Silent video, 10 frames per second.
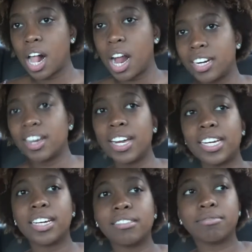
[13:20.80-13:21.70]
I know I
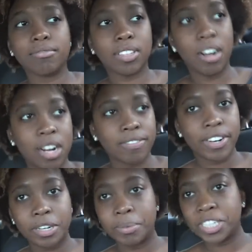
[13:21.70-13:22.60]
didn't vlog
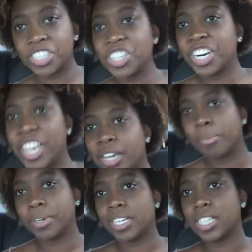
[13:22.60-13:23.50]
very much today,
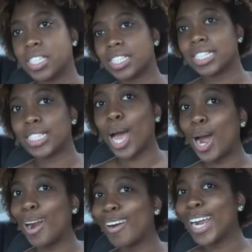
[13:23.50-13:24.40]
but
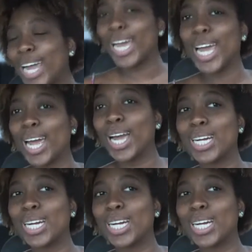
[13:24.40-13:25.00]
sorry.